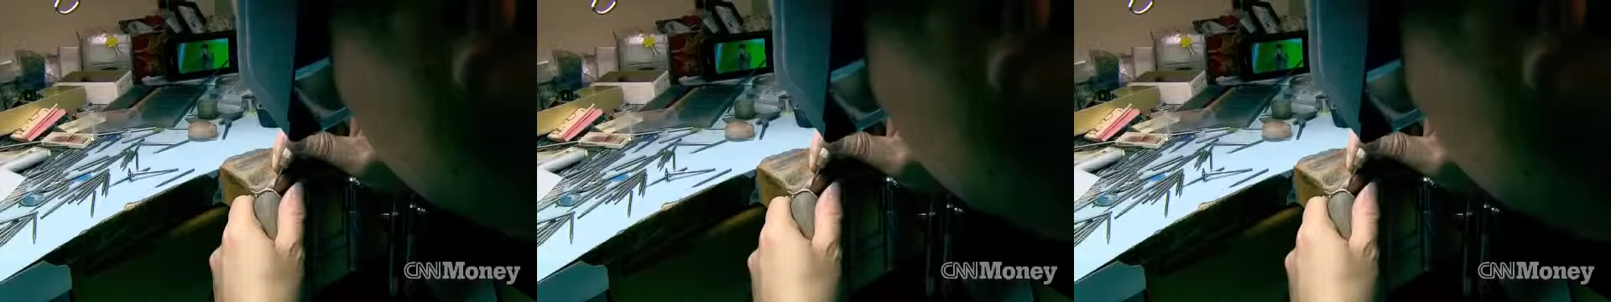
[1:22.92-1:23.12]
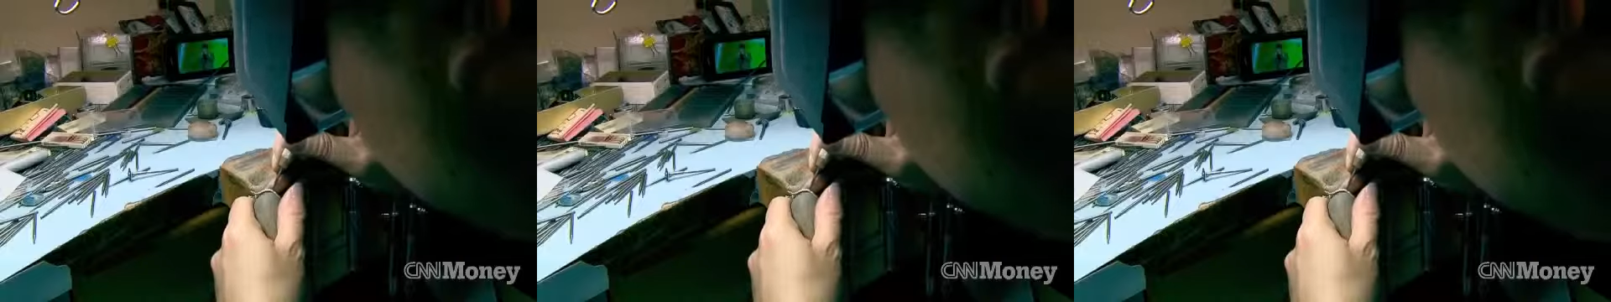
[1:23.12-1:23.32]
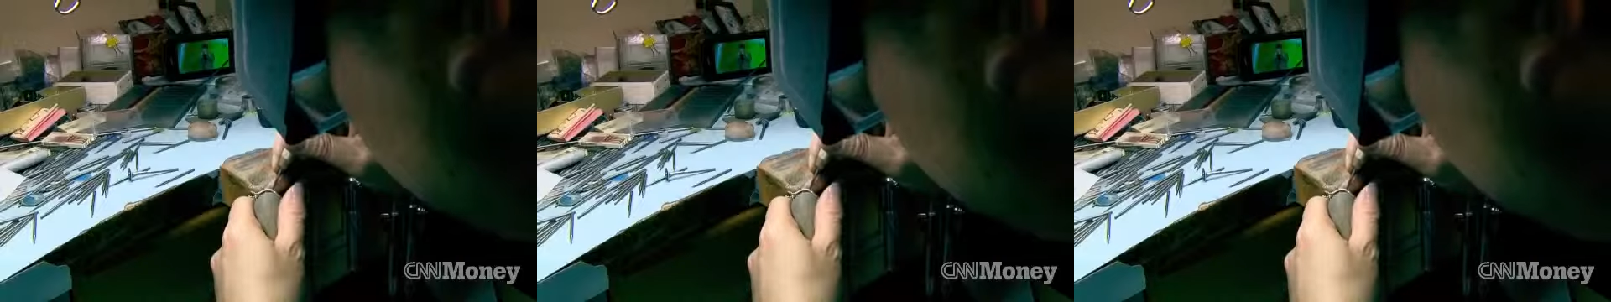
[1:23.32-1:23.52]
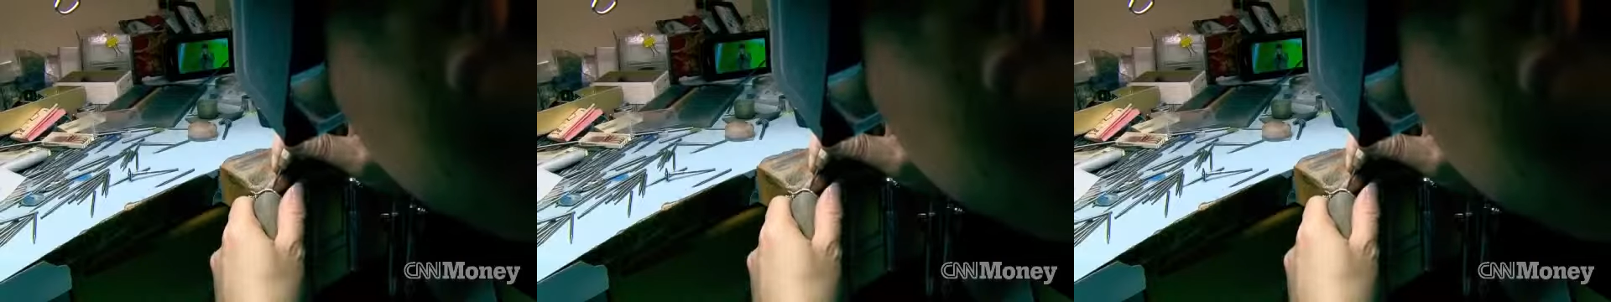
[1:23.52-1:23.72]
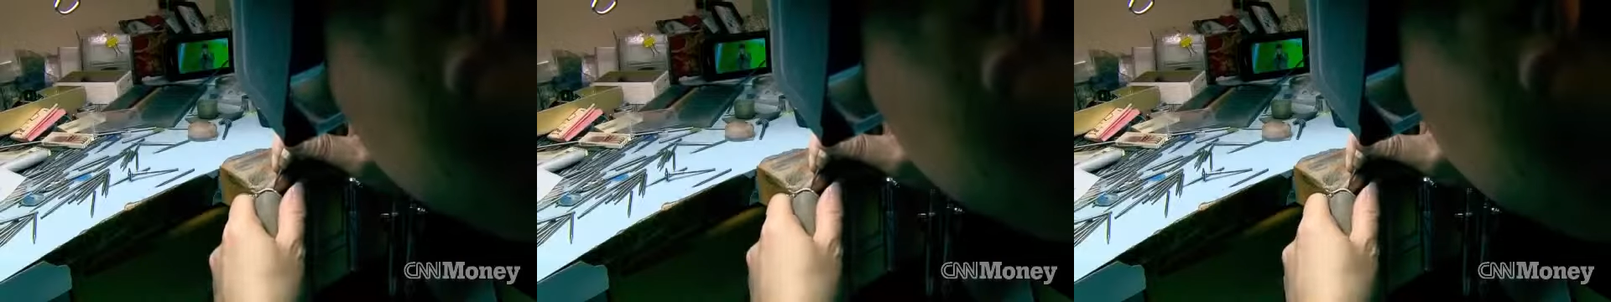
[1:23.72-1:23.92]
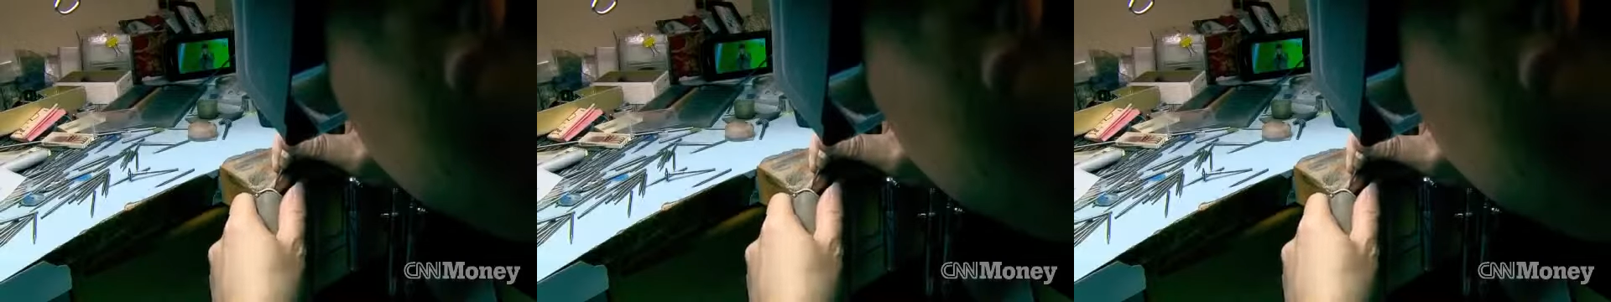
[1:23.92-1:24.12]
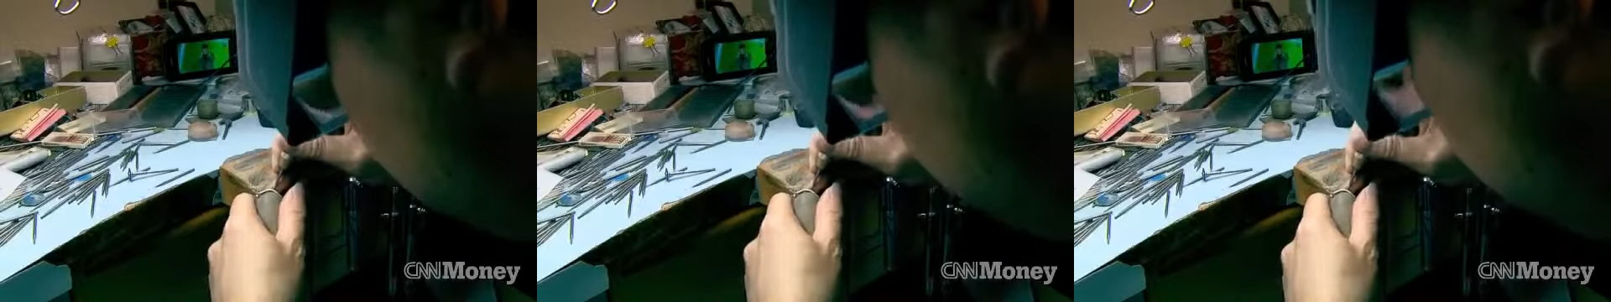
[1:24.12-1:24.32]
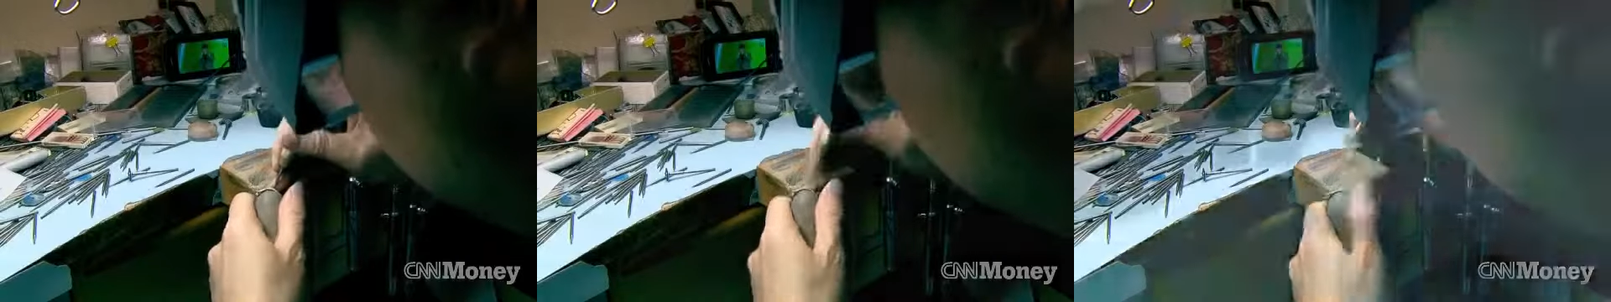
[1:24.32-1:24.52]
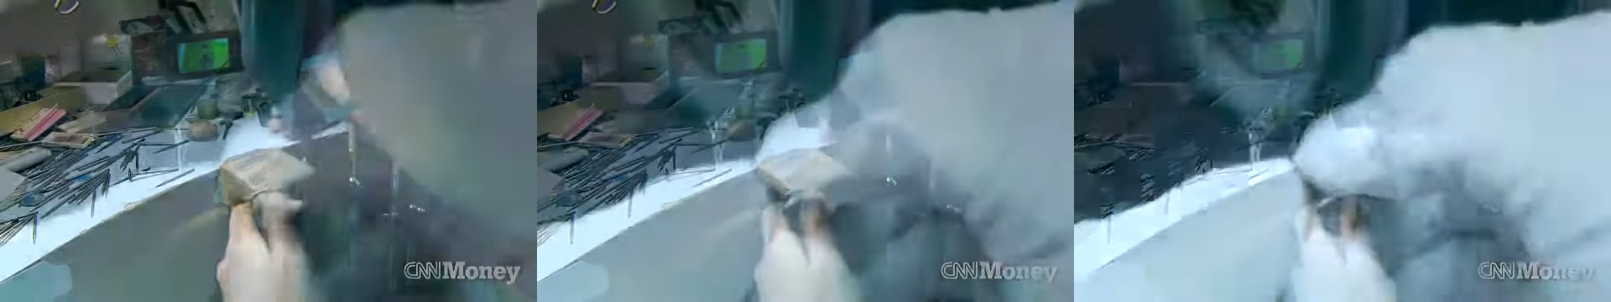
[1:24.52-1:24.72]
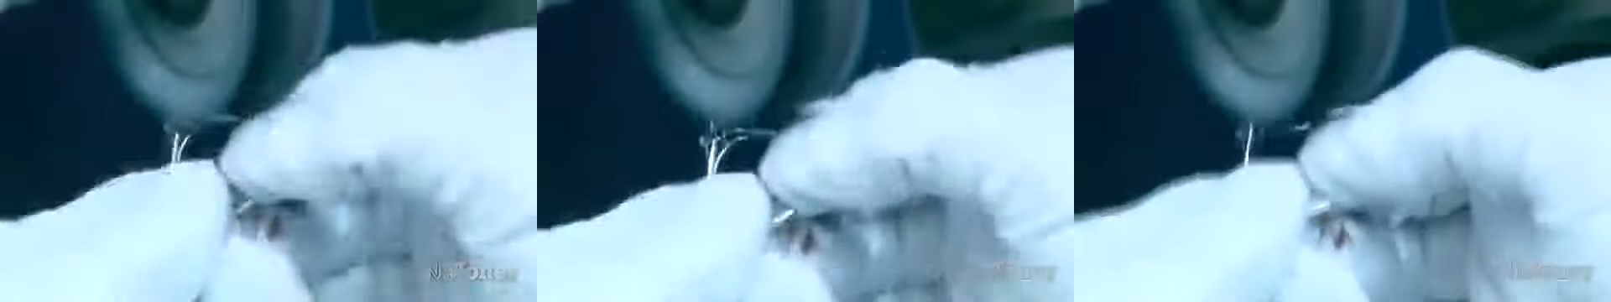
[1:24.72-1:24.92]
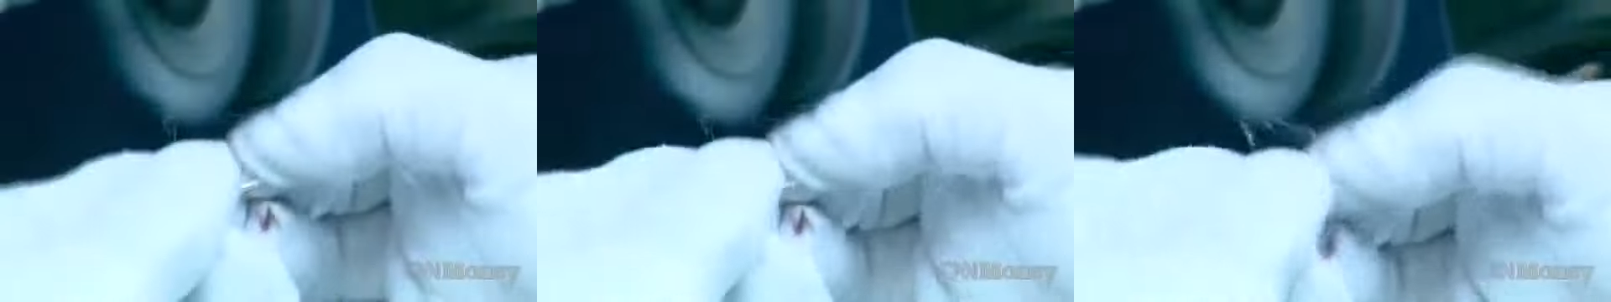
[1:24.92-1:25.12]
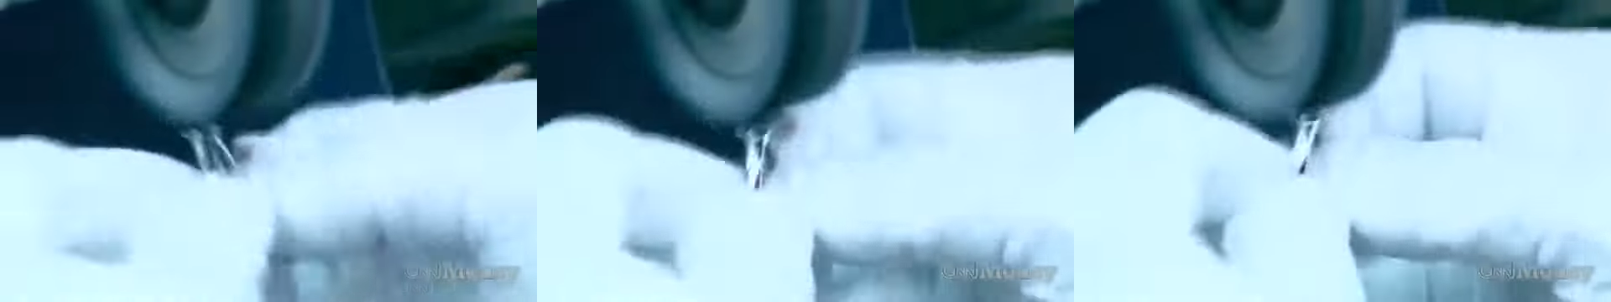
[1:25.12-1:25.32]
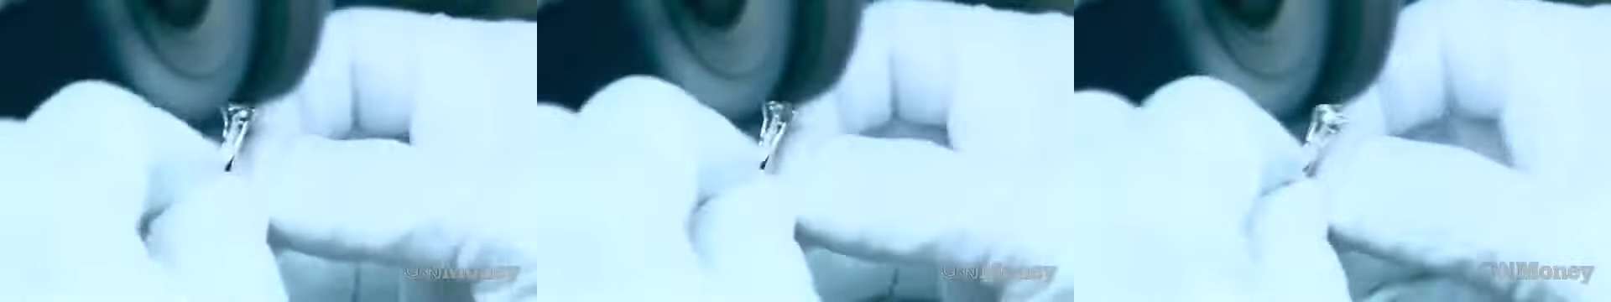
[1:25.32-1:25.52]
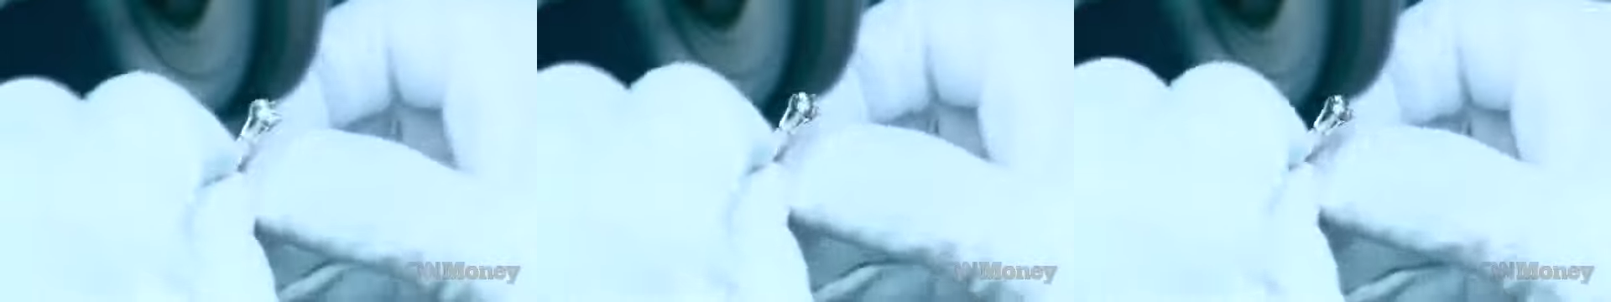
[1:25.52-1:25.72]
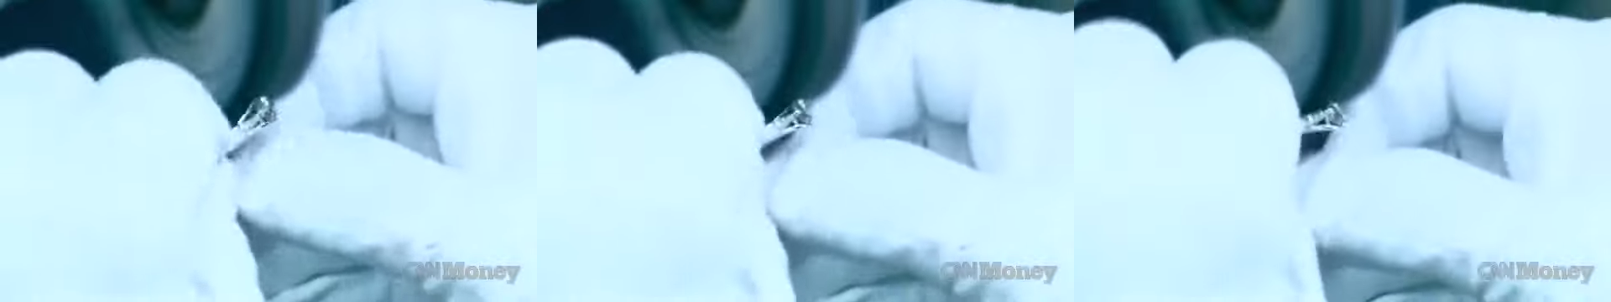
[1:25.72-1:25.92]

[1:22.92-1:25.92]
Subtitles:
[unreadable: no face in view]